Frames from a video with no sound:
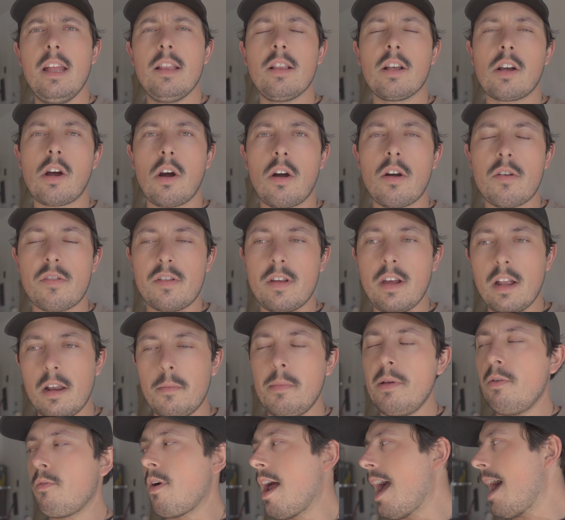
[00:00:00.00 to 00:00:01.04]
the car is gonna
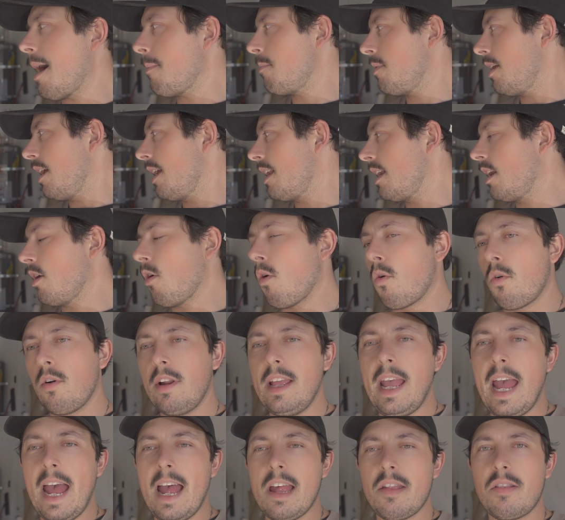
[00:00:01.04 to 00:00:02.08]
be wrapped and it
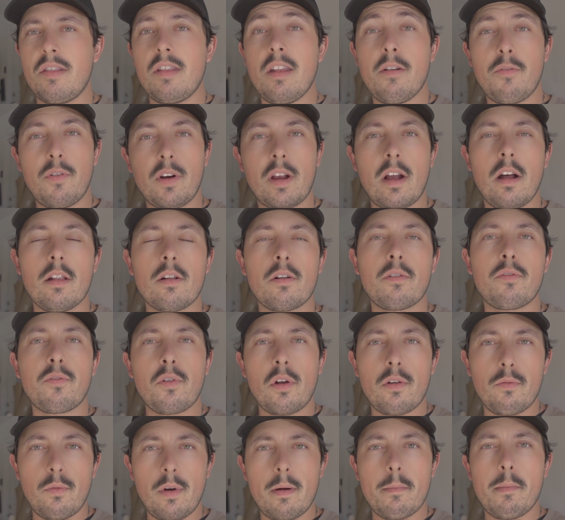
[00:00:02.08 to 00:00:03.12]
already has different colored
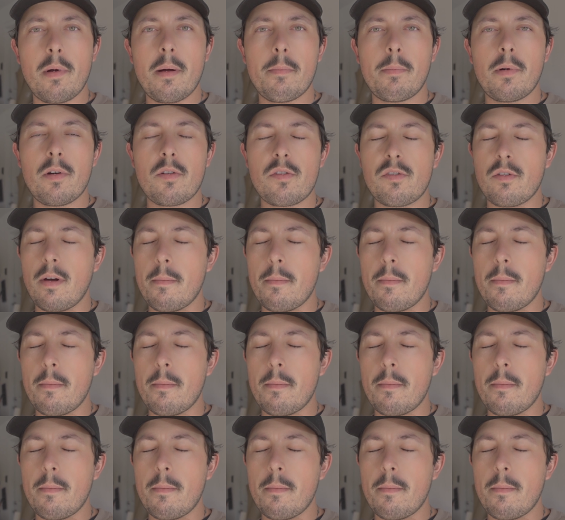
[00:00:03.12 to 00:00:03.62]
front and rear bumpers,